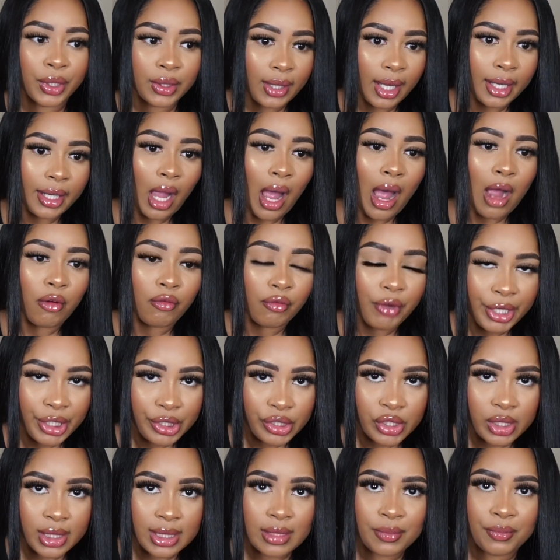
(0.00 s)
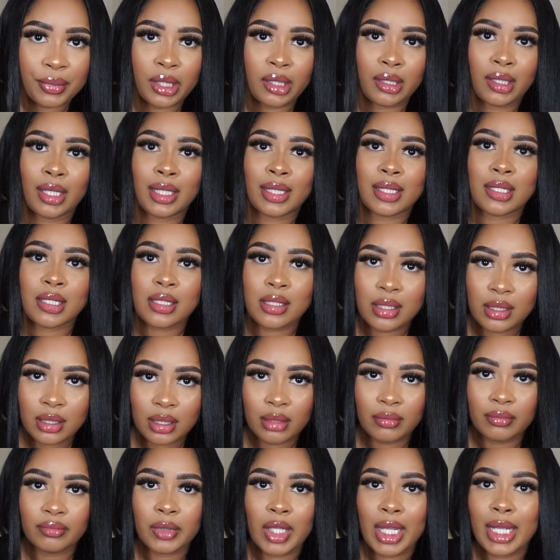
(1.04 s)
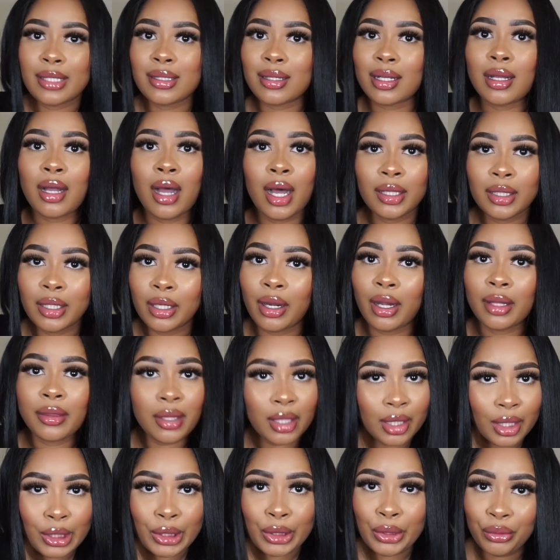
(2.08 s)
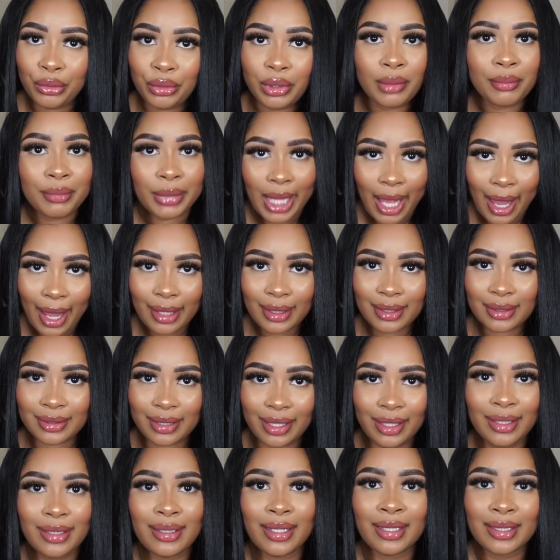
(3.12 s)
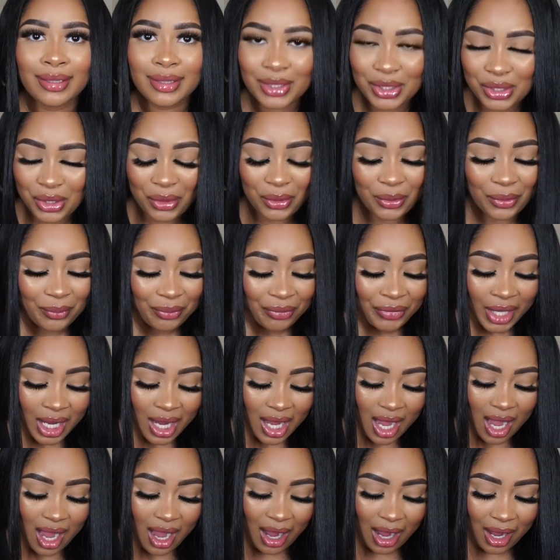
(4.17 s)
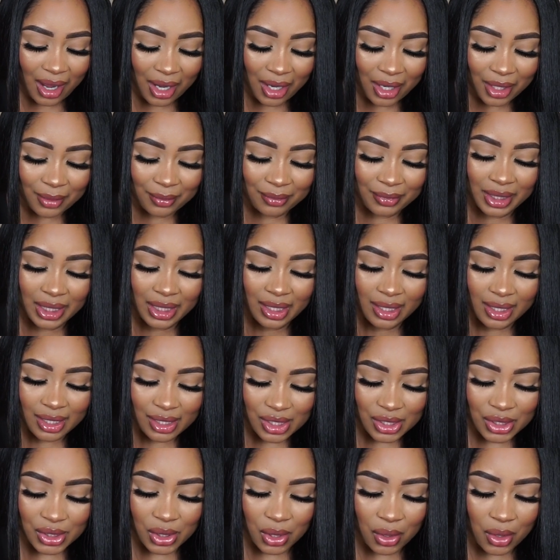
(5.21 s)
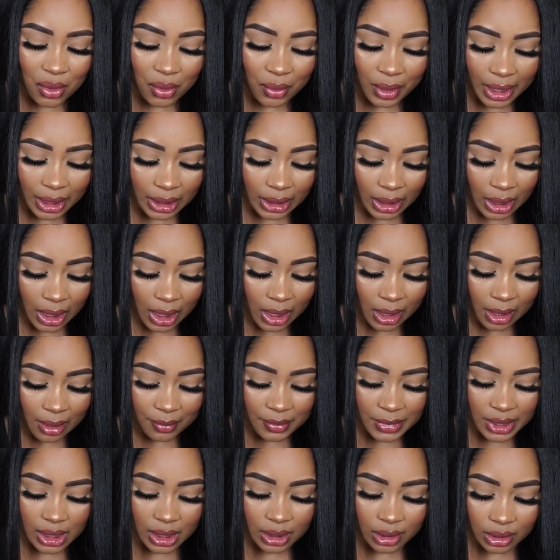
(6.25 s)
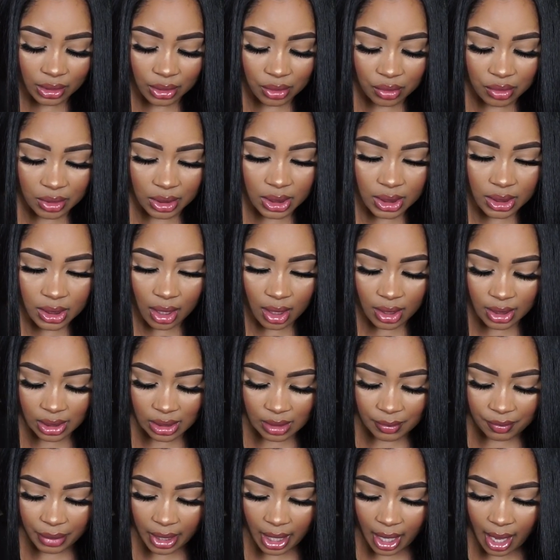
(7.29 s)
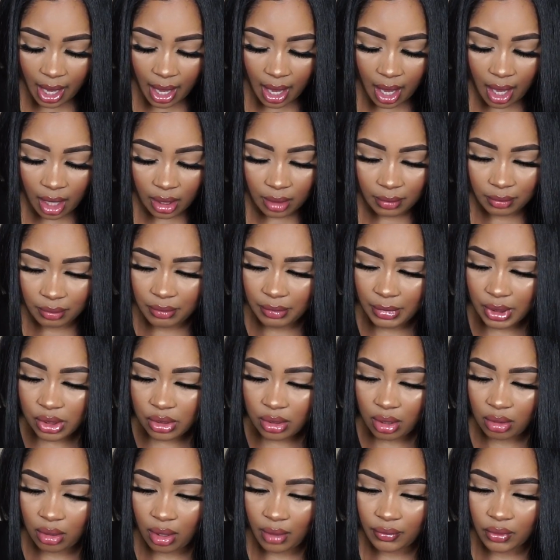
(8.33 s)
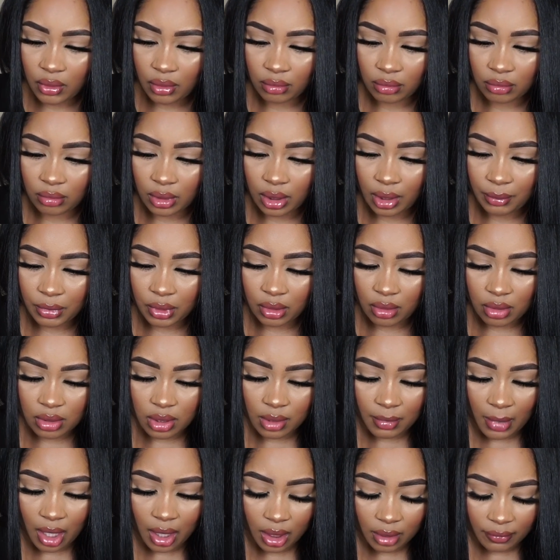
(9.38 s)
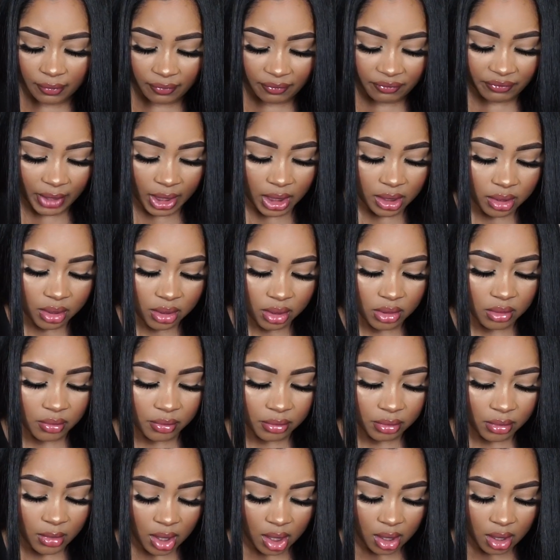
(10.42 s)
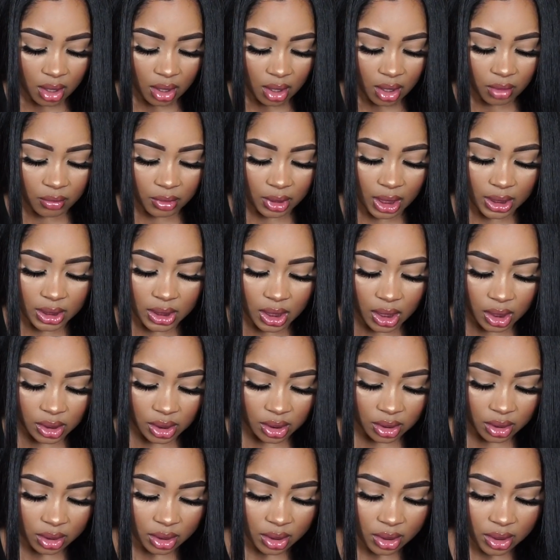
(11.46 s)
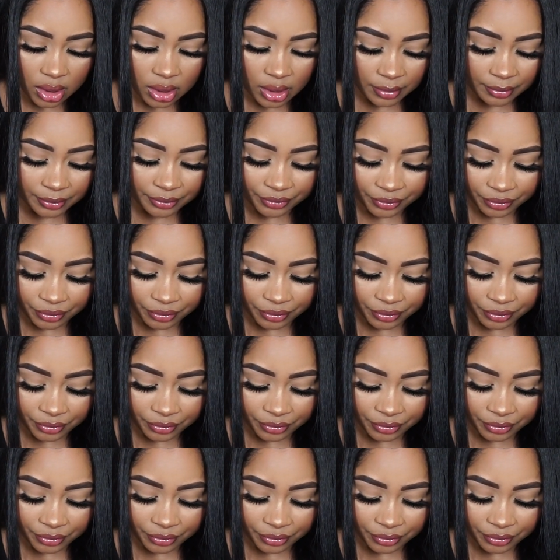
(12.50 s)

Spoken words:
like outrageous, but it's a color other than nude and black. So so it comes in a little dust bag. Let me make sure I don't have no lip gloss on my fingers when I touch this.